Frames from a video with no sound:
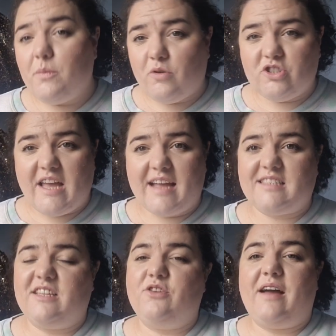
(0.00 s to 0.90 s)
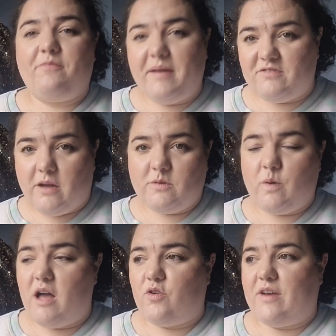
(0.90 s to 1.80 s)
a project and then you have a bit of time to
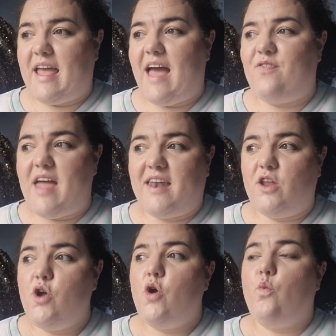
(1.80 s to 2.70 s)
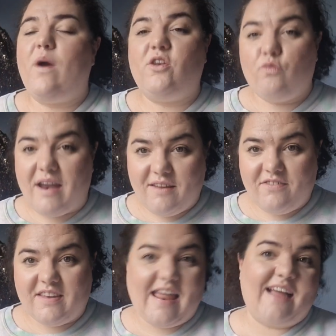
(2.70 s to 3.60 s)
work on it. And then when you're ready for
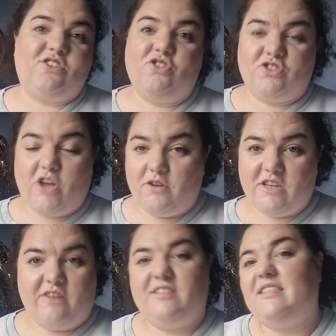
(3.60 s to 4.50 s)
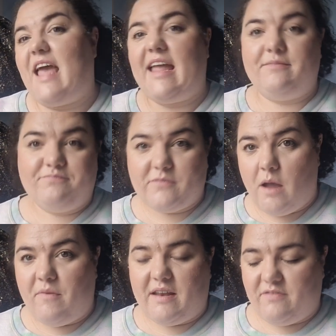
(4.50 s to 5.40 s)
the next, you just go to her and say,
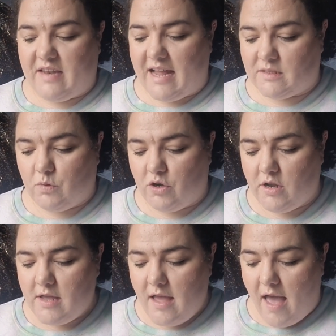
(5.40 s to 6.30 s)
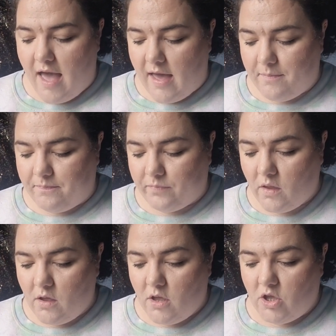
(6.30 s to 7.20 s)
I'm ready for the next one.
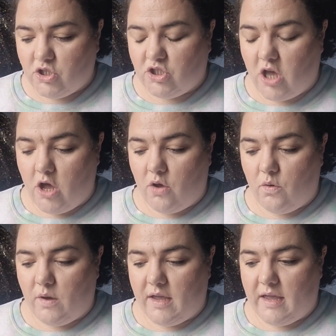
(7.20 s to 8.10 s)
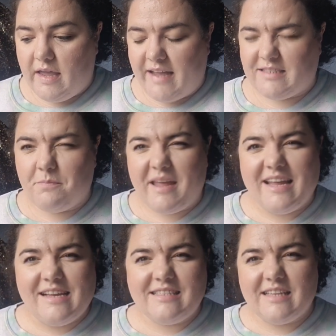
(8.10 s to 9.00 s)
So it's a bit
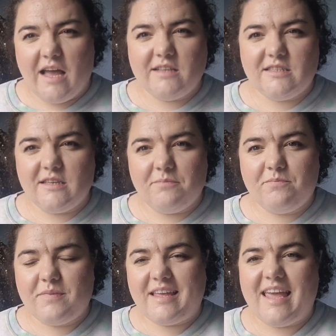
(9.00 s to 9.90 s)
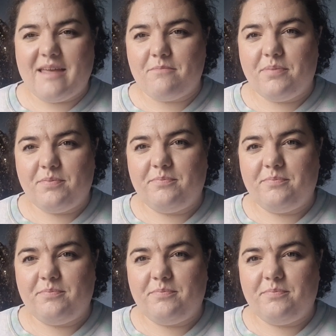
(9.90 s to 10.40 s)
easier to keep